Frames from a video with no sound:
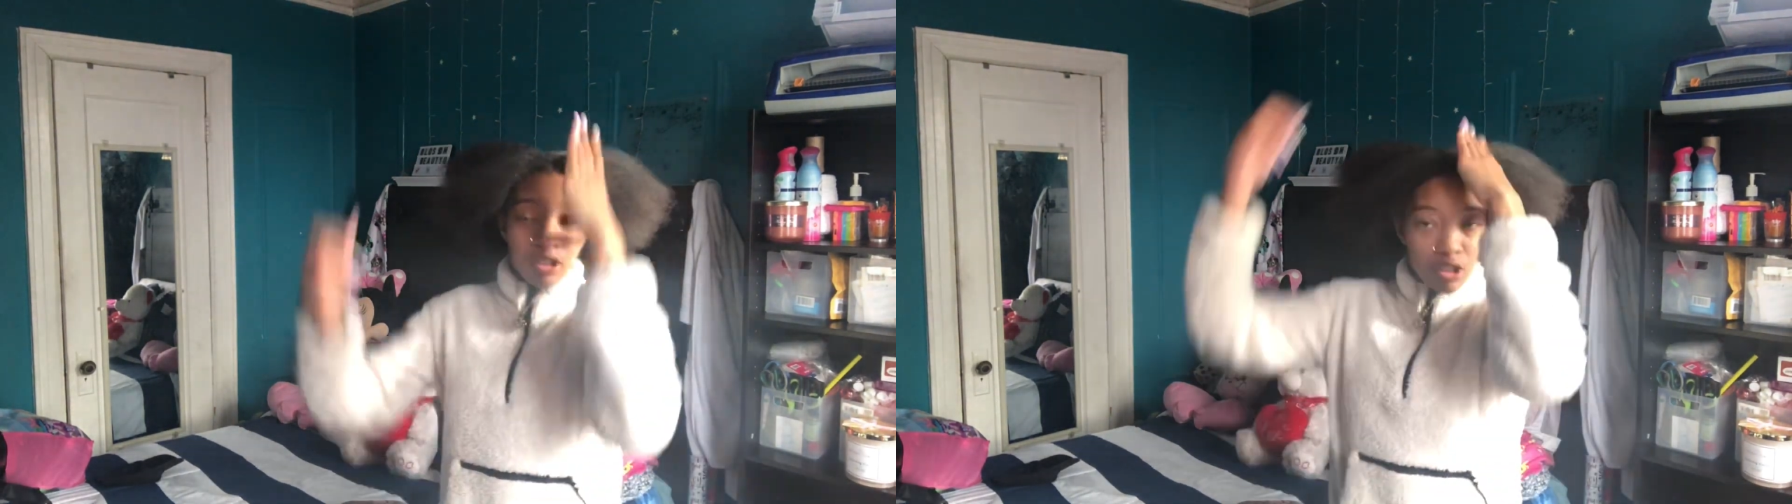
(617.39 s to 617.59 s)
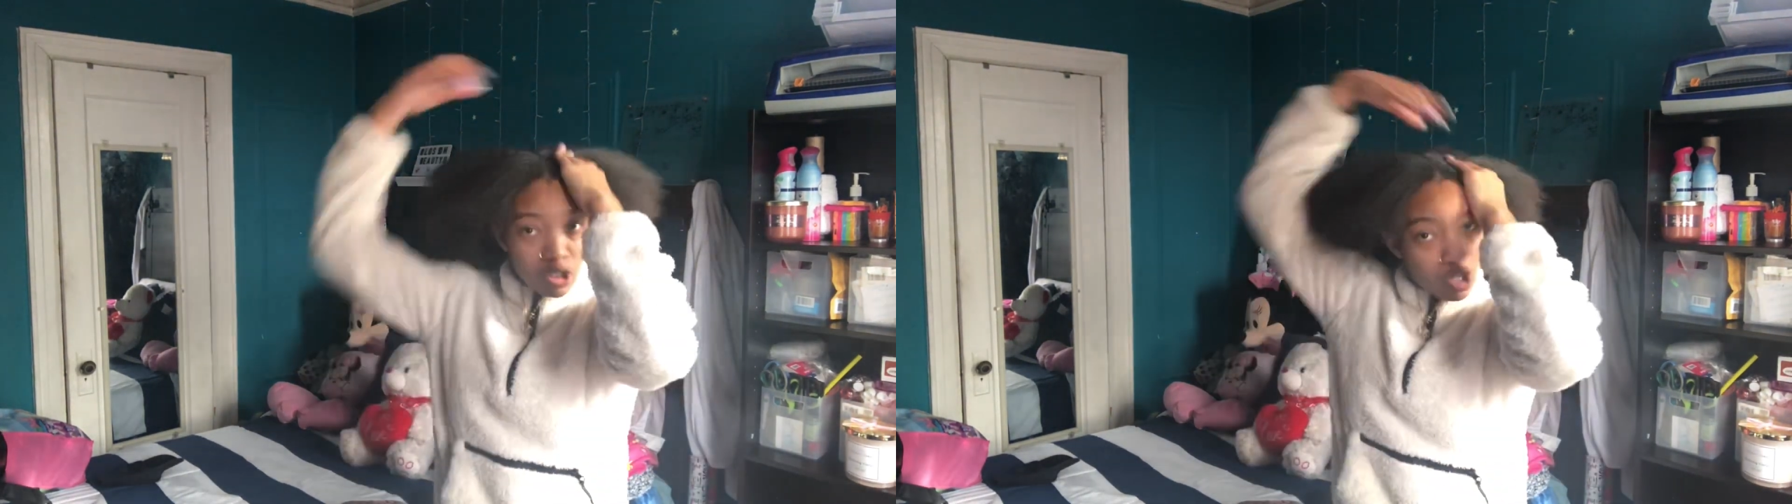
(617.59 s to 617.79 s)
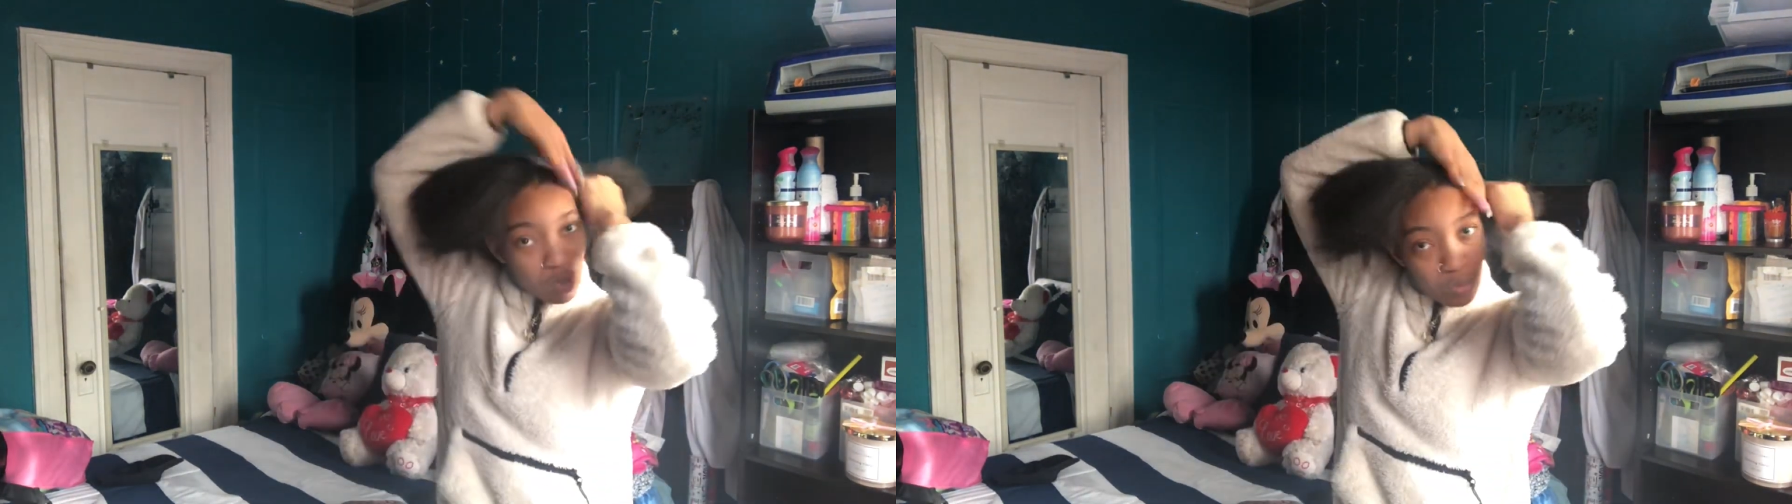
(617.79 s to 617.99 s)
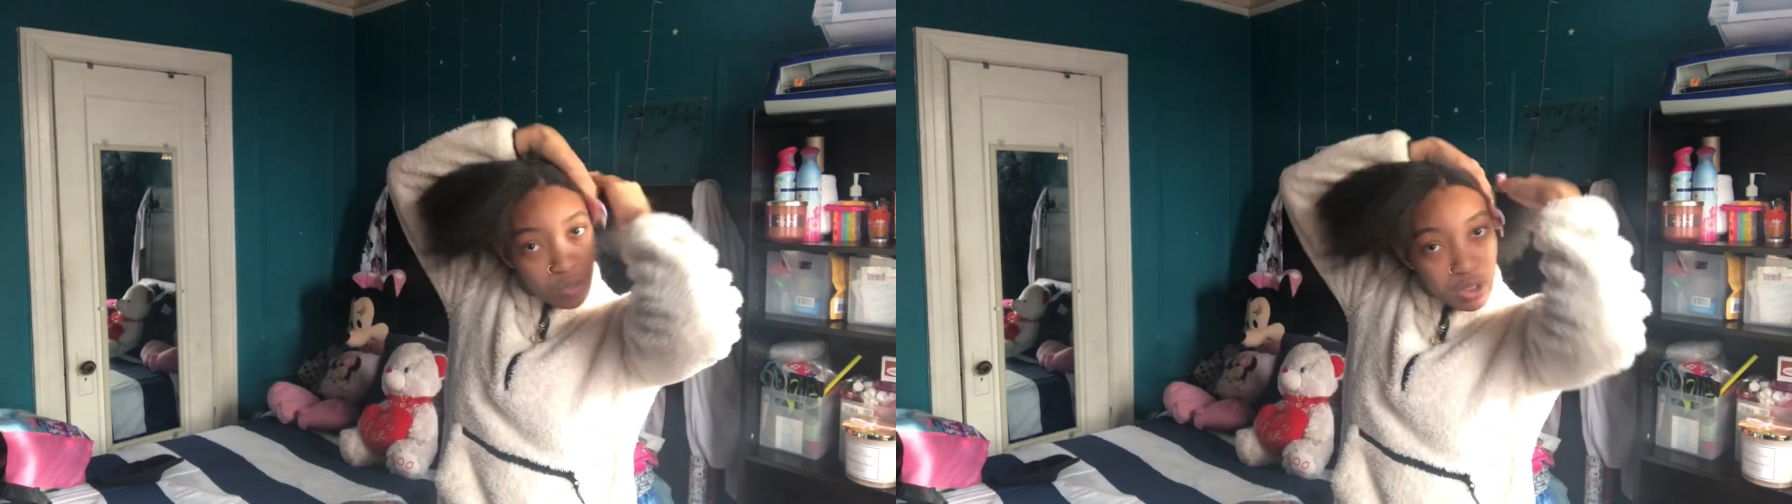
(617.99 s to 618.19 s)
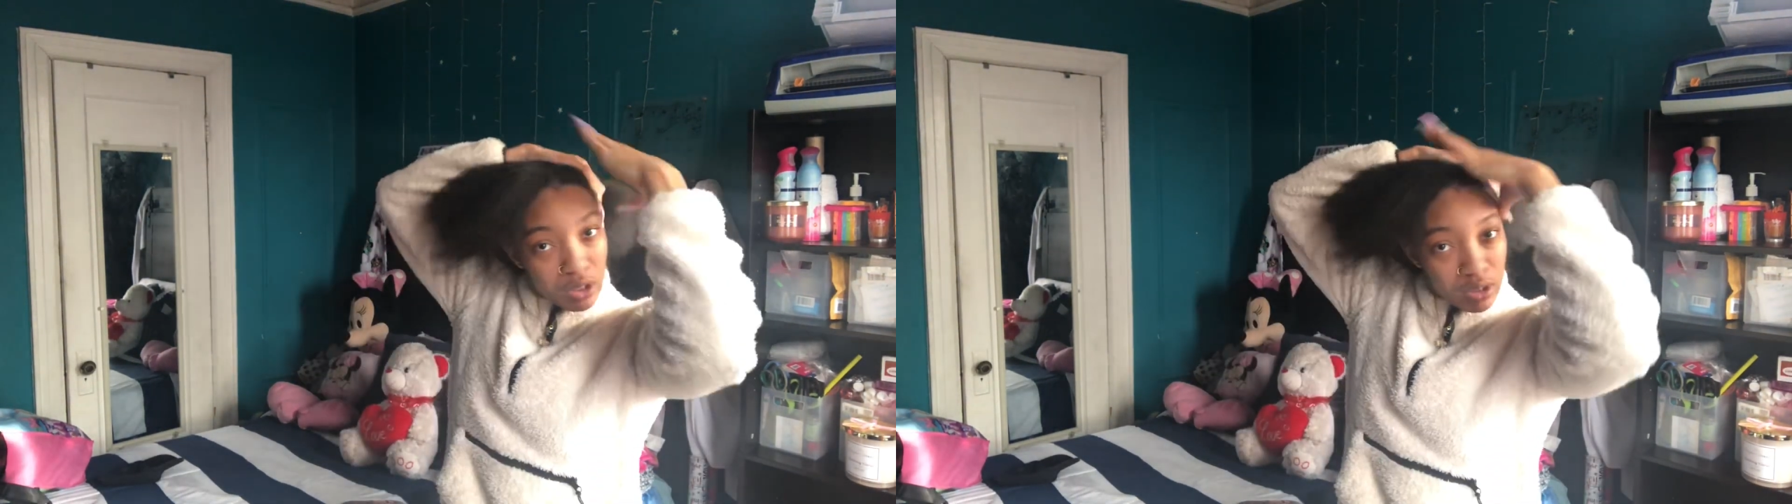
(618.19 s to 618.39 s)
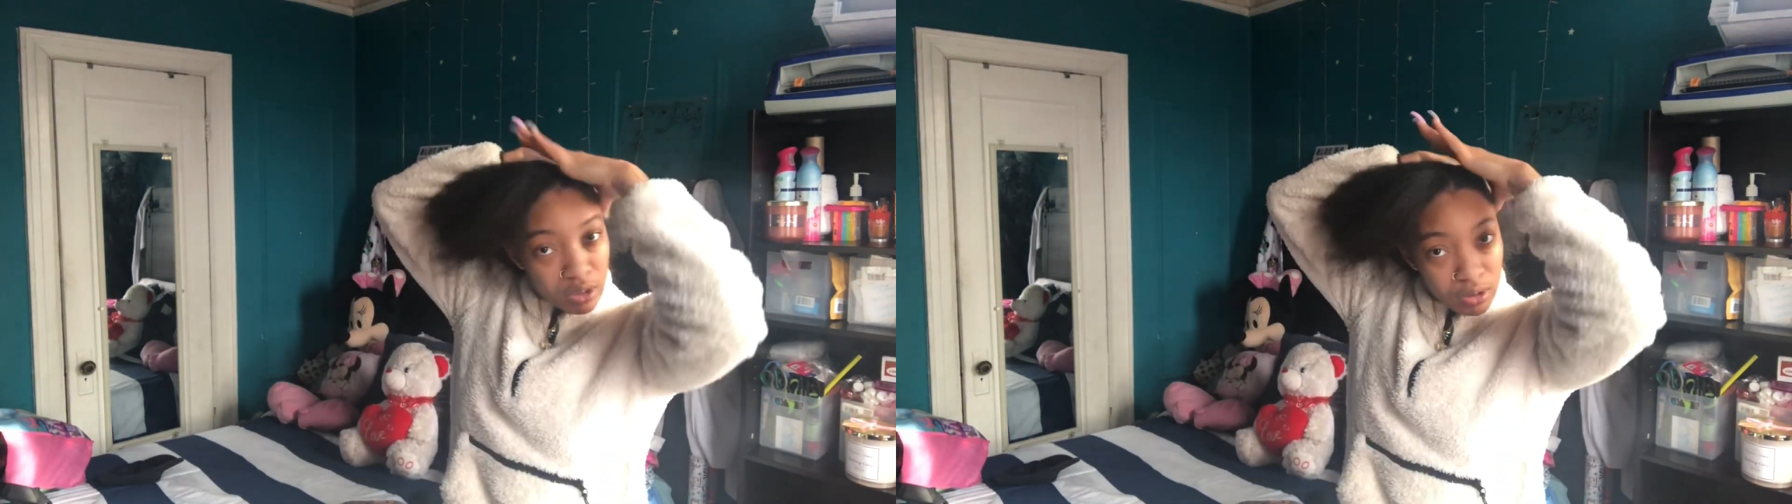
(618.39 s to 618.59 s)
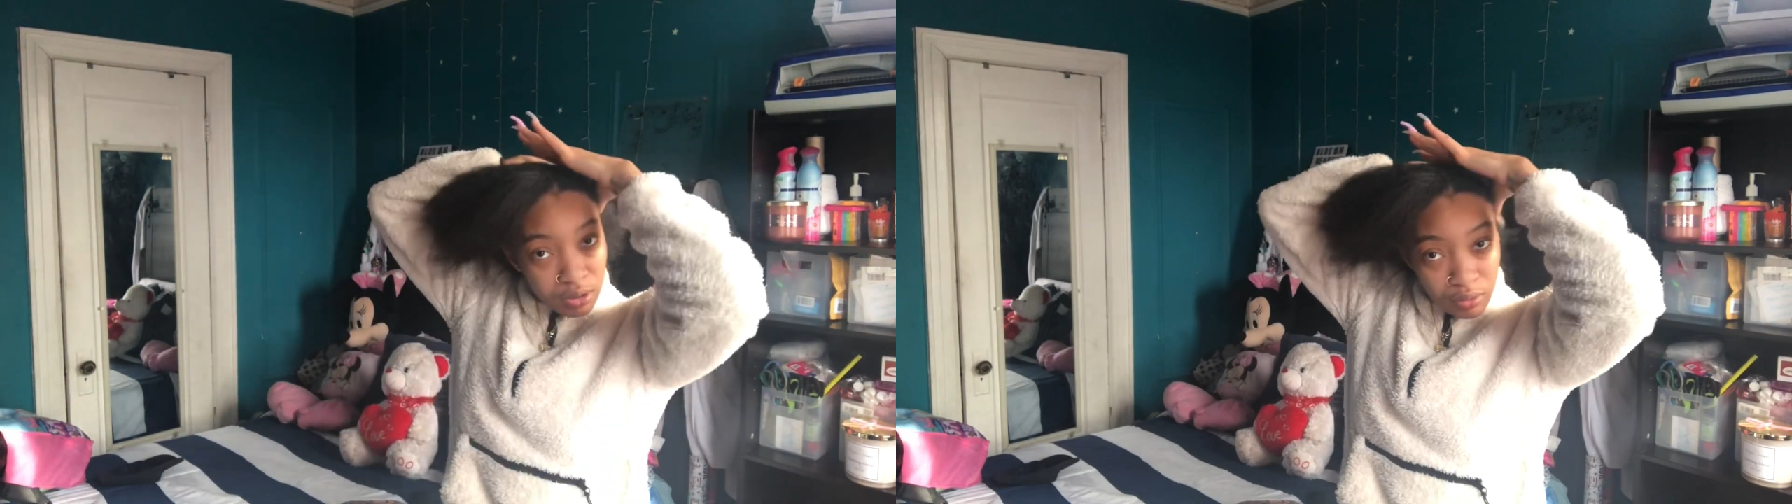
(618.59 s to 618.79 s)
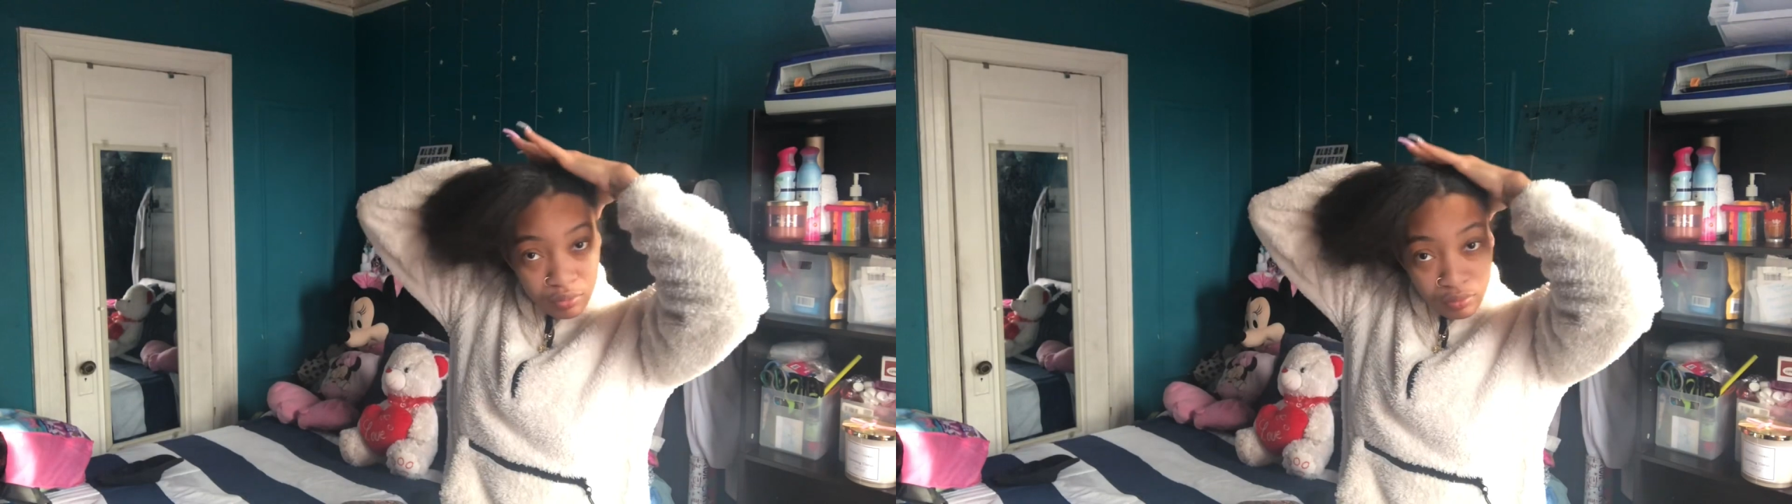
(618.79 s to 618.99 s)
So,
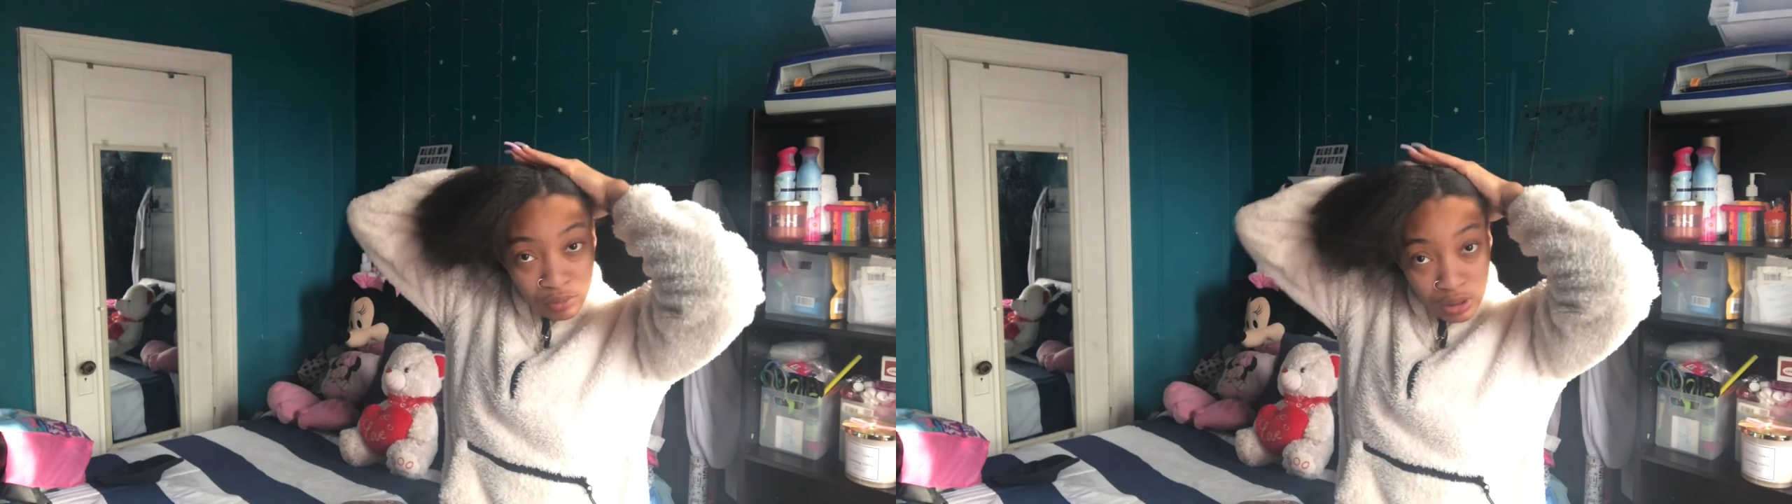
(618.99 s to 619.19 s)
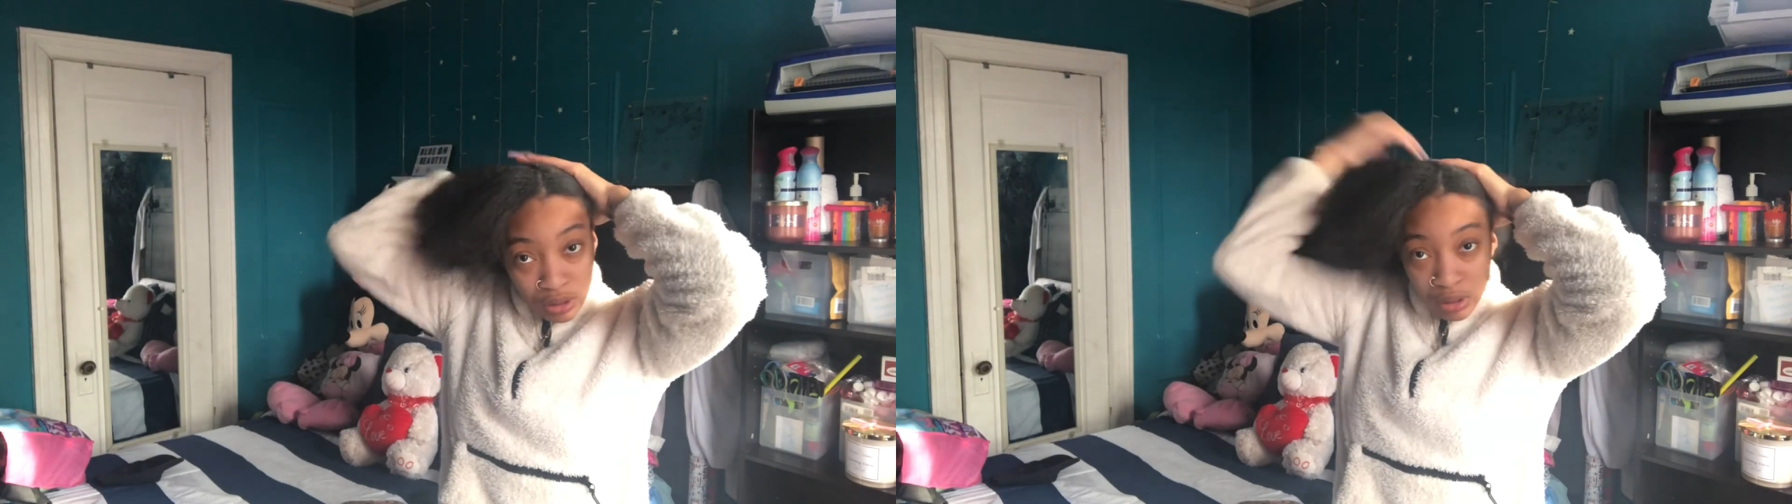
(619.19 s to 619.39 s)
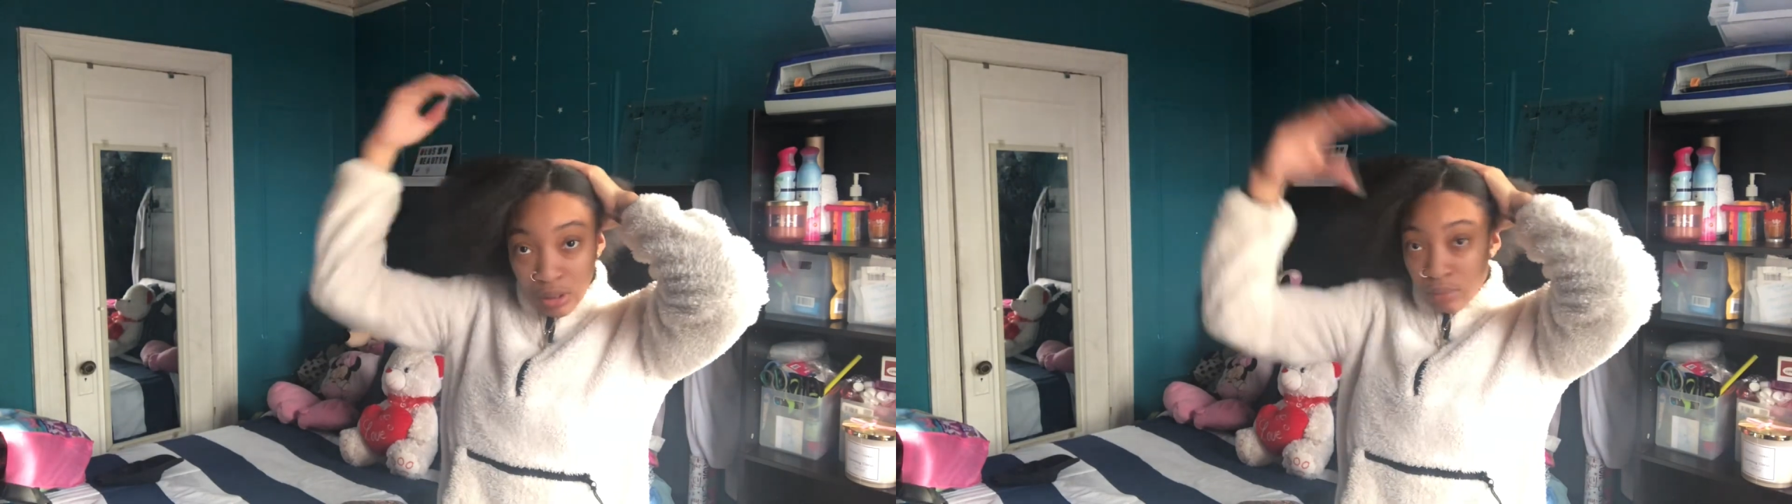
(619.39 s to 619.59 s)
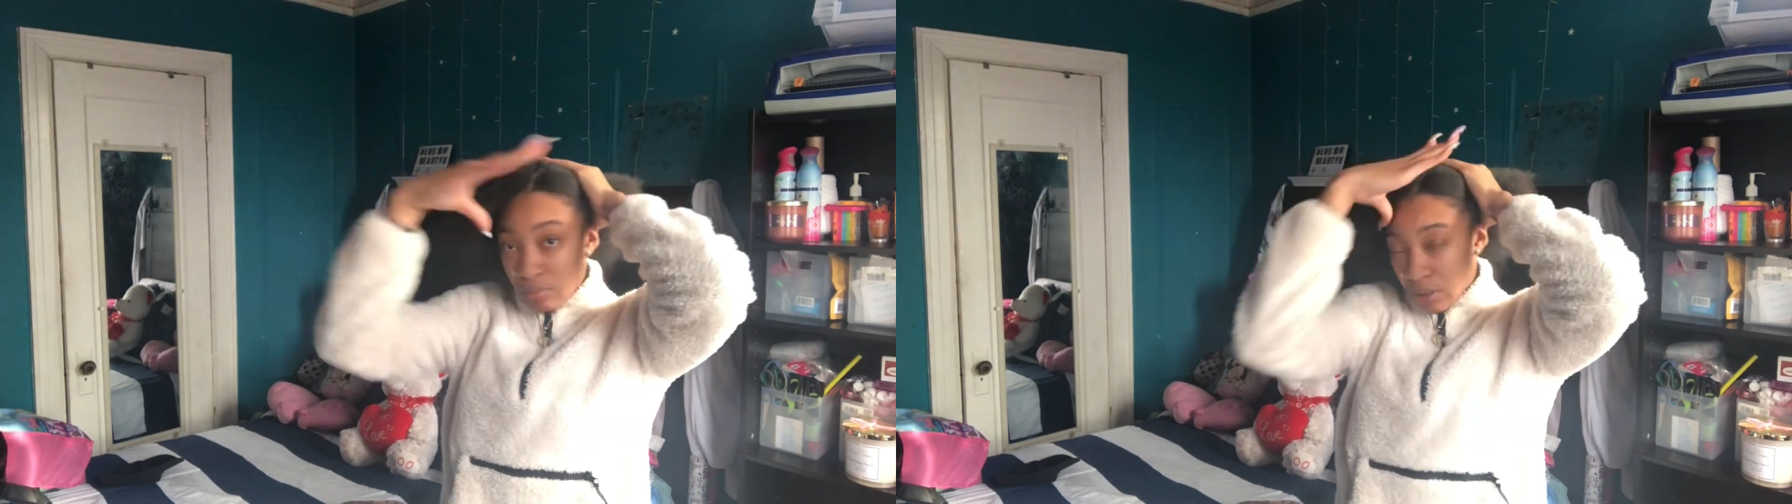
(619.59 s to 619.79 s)
I'm